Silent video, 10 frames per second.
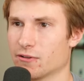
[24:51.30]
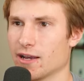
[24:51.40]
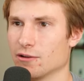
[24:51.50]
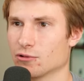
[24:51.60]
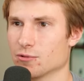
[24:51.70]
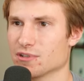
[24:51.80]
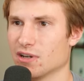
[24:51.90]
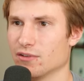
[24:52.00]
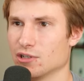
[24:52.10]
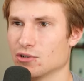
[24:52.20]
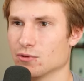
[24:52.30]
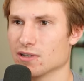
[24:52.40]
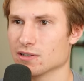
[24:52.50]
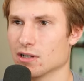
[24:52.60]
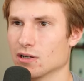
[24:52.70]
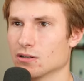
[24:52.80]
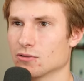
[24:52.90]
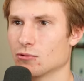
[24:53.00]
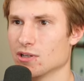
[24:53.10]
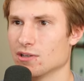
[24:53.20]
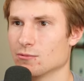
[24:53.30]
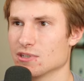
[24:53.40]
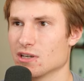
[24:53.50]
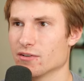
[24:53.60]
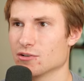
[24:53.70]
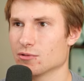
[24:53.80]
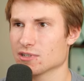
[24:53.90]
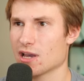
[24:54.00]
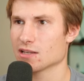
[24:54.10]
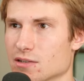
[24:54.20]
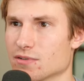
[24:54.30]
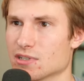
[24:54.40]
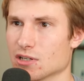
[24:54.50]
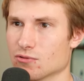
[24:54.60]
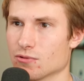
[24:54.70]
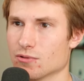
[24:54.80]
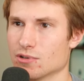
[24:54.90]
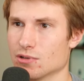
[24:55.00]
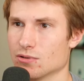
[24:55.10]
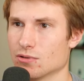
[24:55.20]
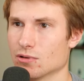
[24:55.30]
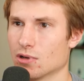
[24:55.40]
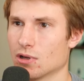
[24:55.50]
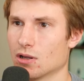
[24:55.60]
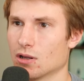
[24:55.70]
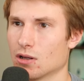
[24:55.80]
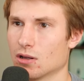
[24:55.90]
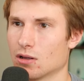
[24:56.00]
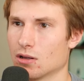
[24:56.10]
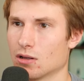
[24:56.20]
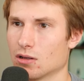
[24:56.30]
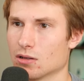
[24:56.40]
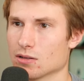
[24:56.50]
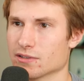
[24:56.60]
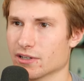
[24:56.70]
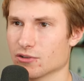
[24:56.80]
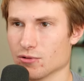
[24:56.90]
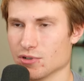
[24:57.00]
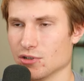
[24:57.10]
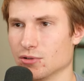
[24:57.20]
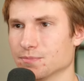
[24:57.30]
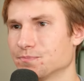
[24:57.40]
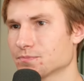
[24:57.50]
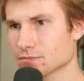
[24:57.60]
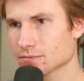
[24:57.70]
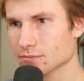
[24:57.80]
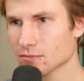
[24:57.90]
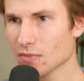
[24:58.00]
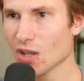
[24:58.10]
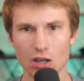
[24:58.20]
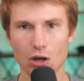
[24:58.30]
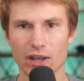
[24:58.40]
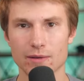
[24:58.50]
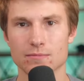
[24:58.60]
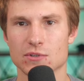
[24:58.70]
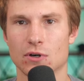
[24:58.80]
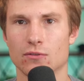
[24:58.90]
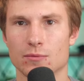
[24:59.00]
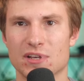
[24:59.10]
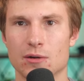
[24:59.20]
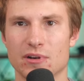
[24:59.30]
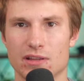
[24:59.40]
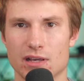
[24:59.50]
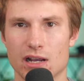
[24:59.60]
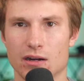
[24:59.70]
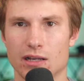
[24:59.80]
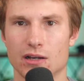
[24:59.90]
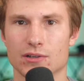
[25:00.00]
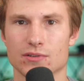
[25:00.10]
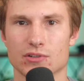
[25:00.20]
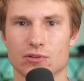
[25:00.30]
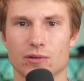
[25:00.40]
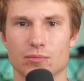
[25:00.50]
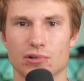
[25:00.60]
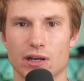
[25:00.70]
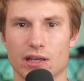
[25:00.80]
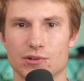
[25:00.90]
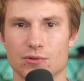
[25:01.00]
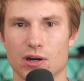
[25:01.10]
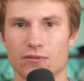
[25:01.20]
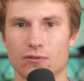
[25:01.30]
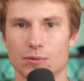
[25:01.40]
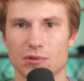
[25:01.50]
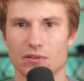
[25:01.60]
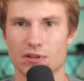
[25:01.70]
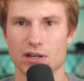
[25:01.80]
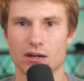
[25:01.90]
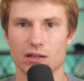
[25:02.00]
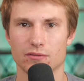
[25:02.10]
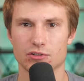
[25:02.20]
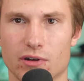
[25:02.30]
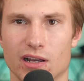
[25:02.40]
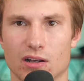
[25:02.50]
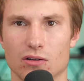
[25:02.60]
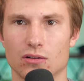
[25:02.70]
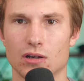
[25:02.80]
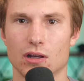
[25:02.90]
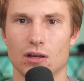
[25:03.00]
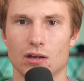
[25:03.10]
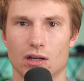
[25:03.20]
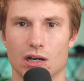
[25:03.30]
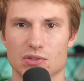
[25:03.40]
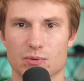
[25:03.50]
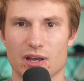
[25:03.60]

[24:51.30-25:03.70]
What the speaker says: root 72 as what it was given to us as of 6 root 2. 6 root 2. Okay, so from here we need the area. So let's just go ahead and plug into our formula for the area of a triangle. So we got our